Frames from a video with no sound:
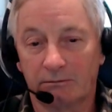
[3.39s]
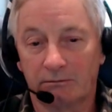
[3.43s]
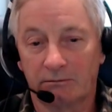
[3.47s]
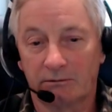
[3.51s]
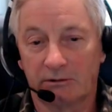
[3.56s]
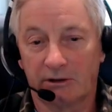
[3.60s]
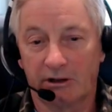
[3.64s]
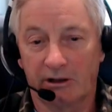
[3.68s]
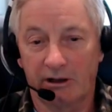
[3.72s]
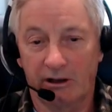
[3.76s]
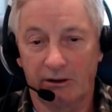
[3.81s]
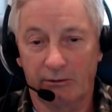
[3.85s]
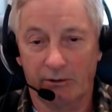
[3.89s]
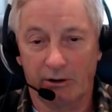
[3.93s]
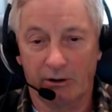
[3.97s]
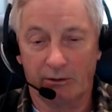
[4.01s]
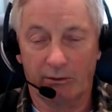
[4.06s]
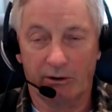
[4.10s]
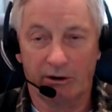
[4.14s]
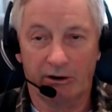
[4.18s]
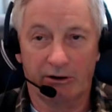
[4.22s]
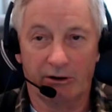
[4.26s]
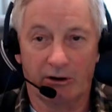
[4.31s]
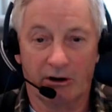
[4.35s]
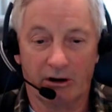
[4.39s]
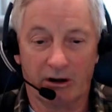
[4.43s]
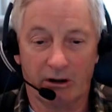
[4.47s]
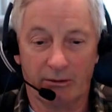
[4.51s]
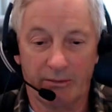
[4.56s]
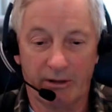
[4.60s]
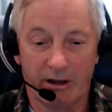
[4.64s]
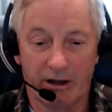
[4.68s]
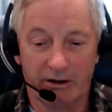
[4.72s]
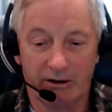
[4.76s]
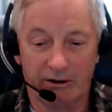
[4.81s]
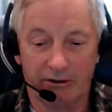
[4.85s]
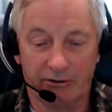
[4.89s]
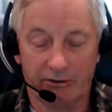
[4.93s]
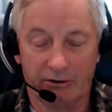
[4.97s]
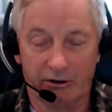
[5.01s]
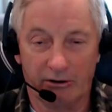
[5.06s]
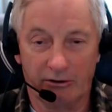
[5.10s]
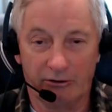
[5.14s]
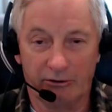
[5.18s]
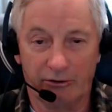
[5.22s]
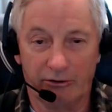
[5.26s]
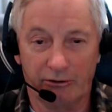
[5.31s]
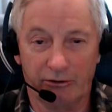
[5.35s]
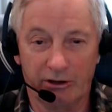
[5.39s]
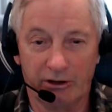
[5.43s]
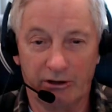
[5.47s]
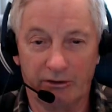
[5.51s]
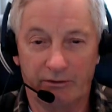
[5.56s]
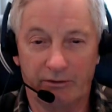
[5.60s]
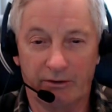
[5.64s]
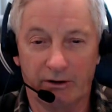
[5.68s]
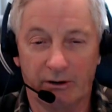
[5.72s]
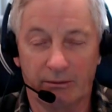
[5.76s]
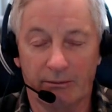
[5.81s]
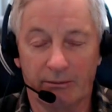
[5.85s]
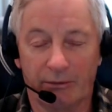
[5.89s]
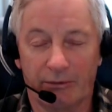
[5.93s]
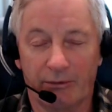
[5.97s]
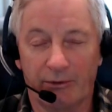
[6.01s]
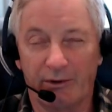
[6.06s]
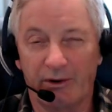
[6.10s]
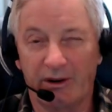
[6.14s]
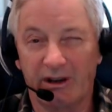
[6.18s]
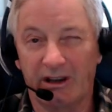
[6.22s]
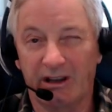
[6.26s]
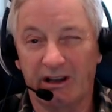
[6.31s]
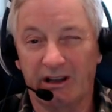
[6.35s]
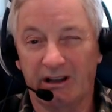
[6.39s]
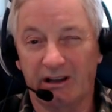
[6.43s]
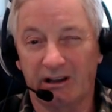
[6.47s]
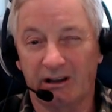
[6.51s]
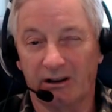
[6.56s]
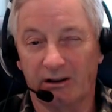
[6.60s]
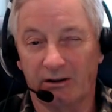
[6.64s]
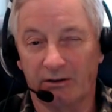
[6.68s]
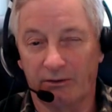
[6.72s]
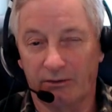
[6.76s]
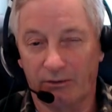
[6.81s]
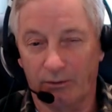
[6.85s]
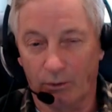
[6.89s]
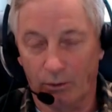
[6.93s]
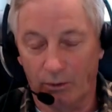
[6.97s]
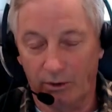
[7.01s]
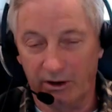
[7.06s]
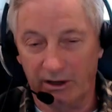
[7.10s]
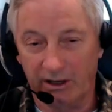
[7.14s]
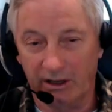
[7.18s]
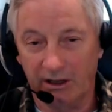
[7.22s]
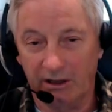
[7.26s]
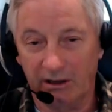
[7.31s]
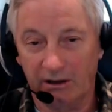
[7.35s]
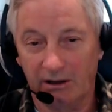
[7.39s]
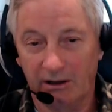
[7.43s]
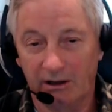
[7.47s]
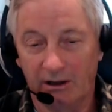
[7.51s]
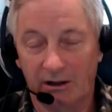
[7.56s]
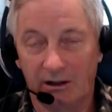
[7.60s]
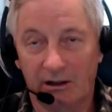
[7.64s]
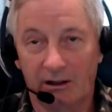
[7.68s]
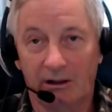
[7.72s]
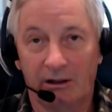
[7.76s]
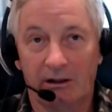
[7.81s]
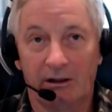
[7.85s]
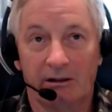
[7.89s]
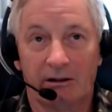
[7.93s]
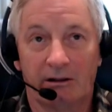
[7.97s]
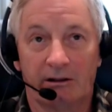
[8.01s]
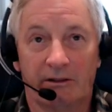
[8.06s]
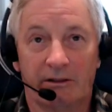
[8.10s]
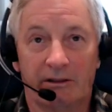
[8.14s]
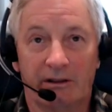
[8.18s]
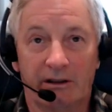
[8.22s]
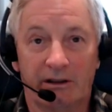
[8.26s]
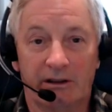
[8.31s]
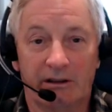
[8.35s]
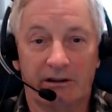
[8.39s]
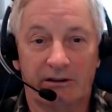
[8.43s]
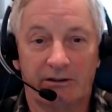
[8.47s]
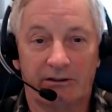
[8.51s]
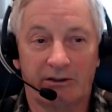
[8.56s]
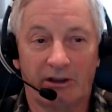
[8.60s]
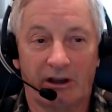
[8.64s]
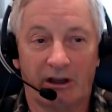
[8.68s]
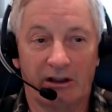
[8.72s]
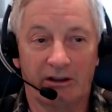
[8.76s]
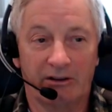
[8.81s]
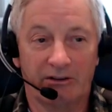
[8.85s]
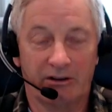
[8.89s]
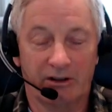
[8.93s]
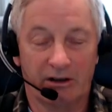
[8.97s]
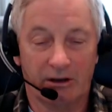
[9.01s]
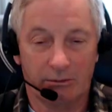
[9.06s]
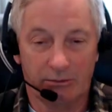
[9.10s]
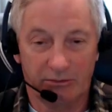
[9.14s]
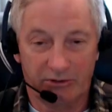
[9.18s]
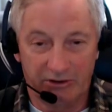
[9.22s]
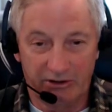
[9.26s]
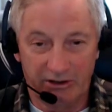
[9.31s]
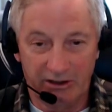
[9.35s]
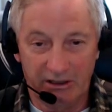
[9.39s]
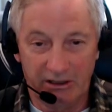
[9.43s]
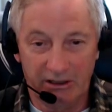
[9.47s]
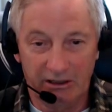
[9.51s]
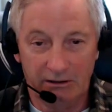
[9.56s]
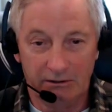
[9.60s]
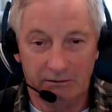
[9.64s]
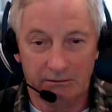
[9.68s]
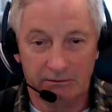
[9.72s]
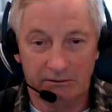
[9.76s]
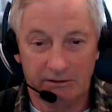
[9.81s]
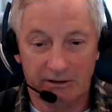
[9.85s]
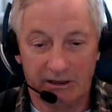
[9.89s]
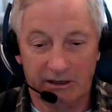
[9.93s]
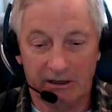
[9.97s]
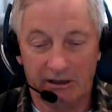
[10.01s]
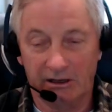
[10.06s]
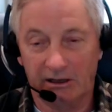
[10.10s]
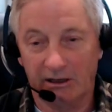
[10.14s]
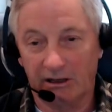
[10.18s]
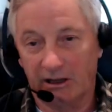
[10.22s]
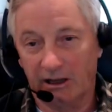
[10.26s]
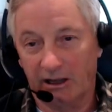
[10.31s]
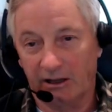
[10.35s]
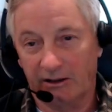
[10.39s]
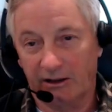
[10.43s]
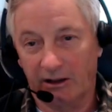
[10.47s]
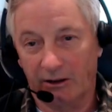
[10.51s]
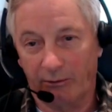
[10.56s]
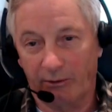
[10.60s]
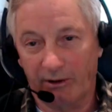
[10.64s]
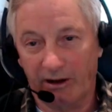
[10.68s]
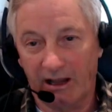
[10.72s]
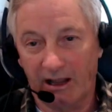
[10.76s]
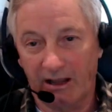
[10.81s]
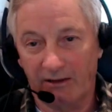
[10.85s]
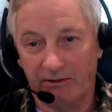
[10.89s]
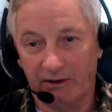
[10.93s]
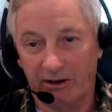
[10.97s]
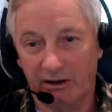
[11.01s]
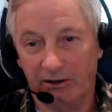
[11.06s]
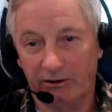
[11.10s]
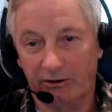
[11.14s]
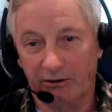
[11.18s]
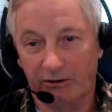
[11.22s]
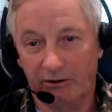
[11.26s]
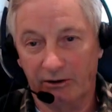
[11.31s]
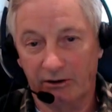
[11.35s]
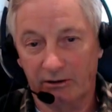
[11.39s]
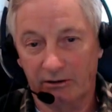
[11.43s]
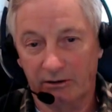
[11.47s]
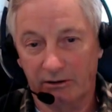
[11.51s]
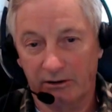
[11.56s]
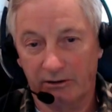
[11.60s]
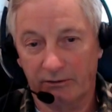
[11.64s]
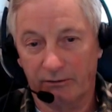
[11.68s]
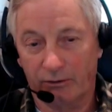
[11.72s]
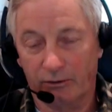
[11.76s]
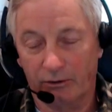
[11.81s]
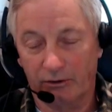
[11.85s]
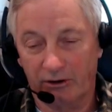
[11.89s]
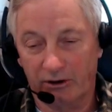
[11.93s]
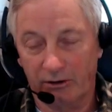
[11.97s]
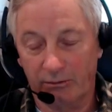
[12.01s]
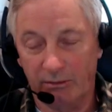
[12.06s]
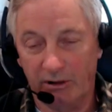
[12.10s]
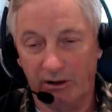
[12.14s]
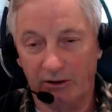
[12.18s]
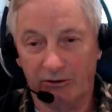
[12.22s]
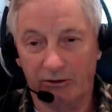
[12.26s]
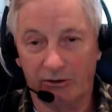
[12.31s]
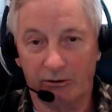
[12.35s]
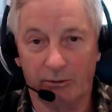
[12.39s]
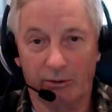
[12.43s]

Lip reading: Today what I want to talk about is our journey from 3D into 4D, the signs that I'm seeing that indicate that we have entered the fourth dimension.